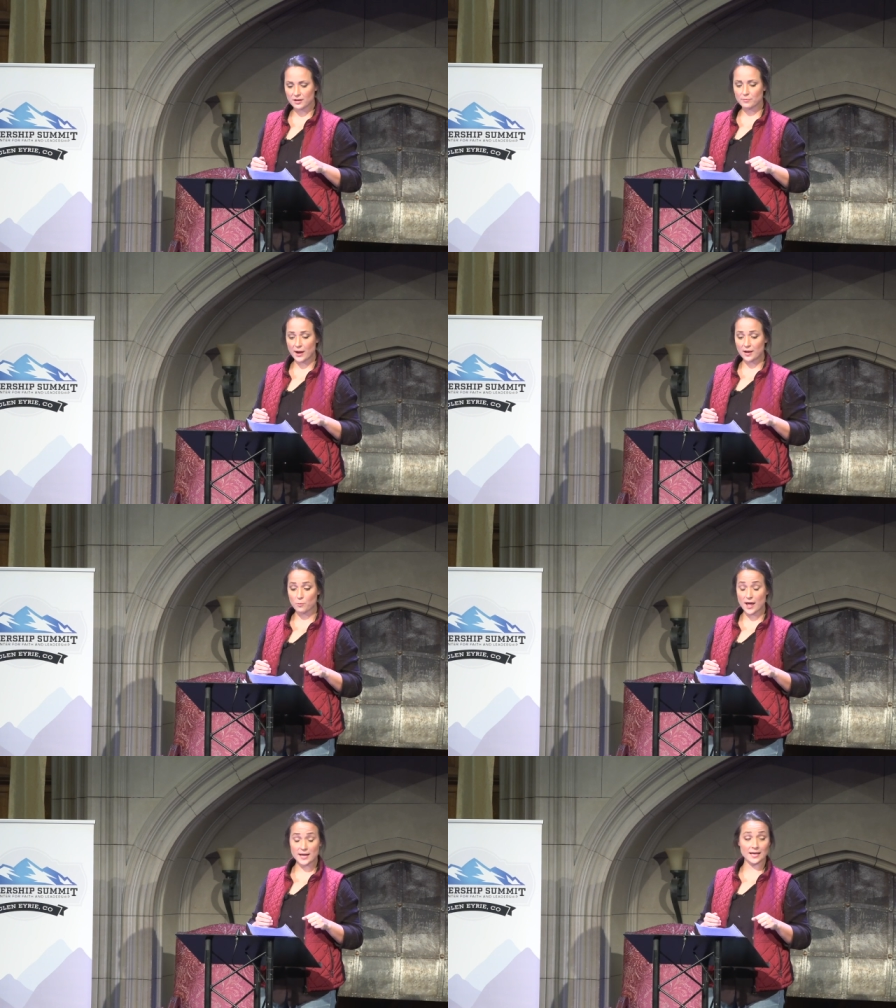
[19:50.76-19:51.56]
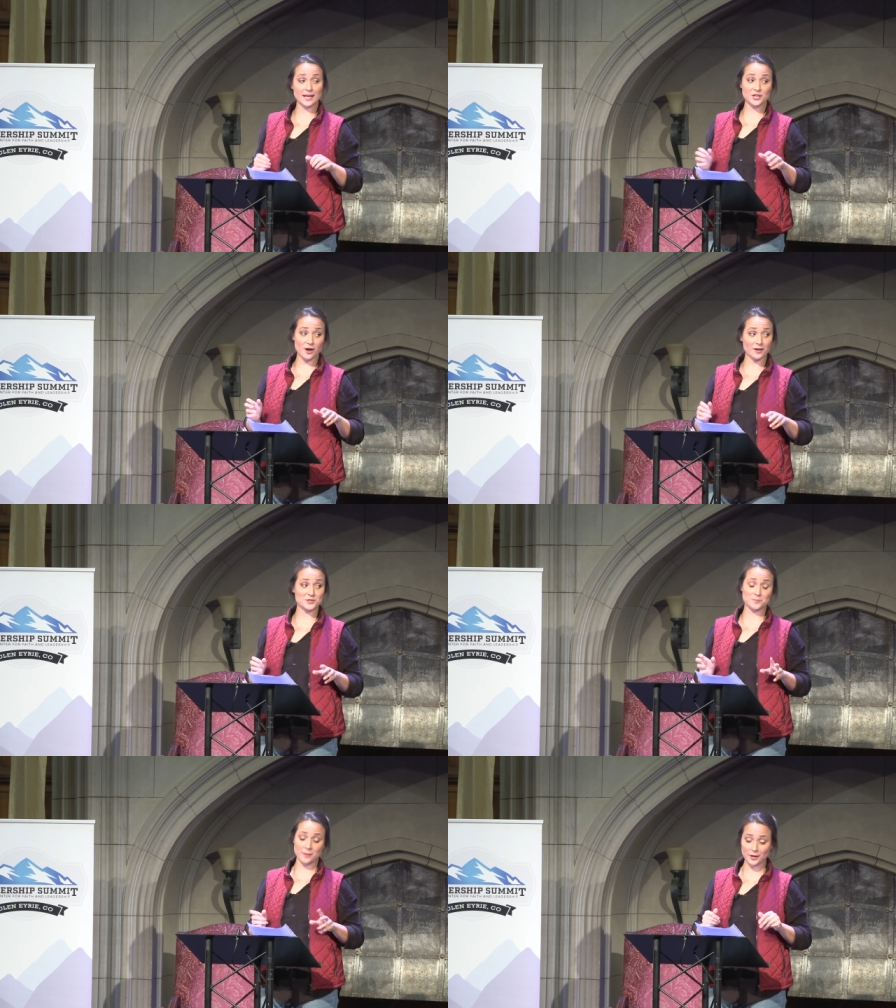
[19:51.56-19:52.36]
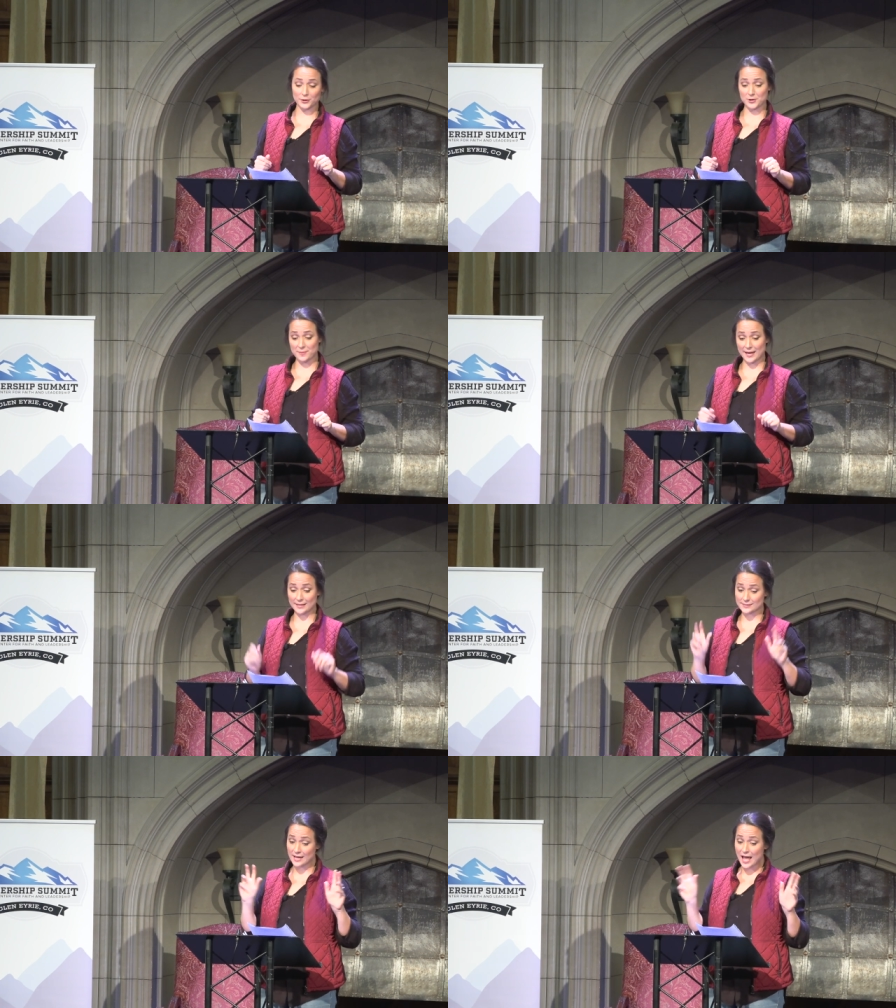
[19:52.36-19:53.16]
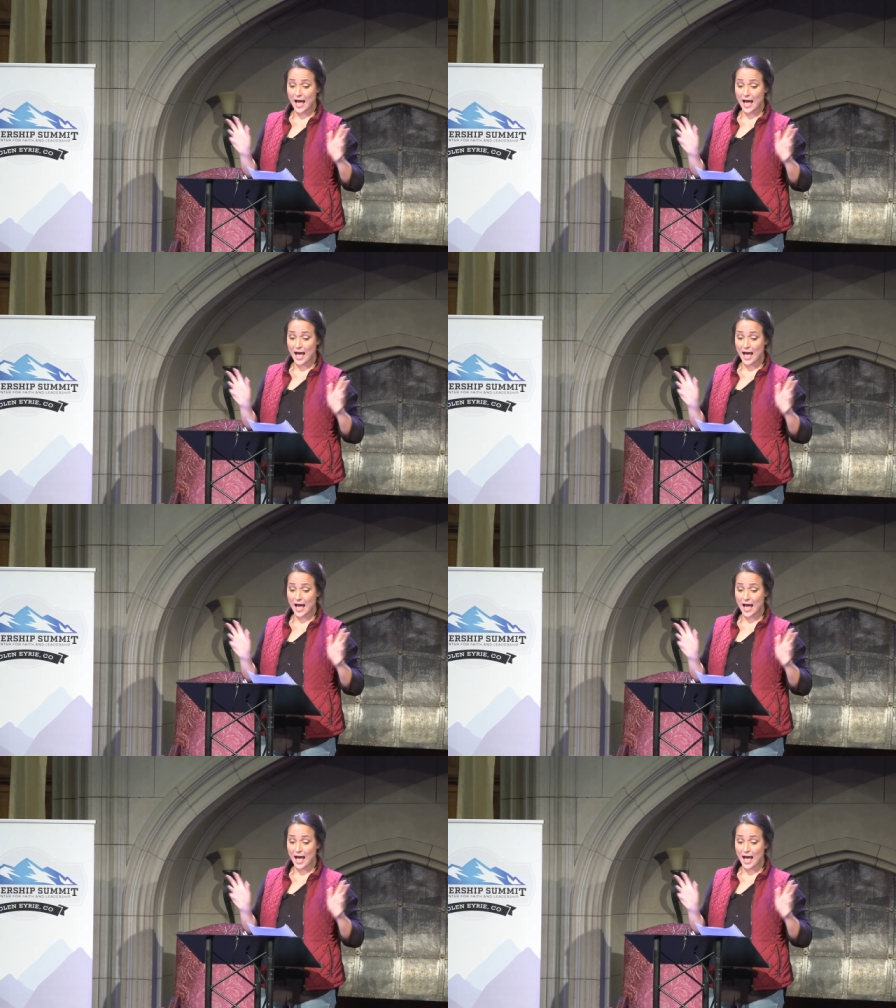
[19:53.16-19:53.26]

Hebraic wedding, and y'all just buckle your pants.